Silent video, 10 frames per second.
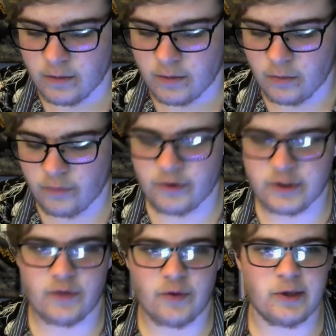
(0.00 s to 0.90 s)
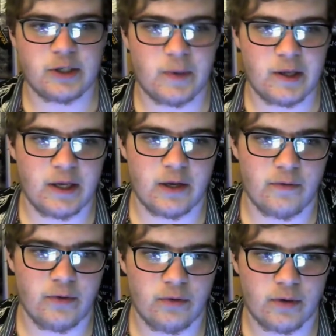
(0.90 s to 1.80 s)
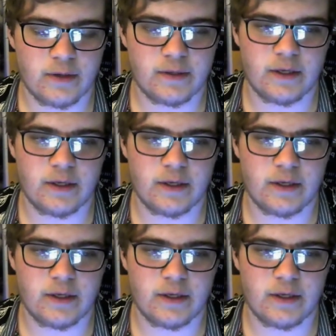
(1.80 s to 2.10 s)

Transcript: Well, first off, let me explain the interview because the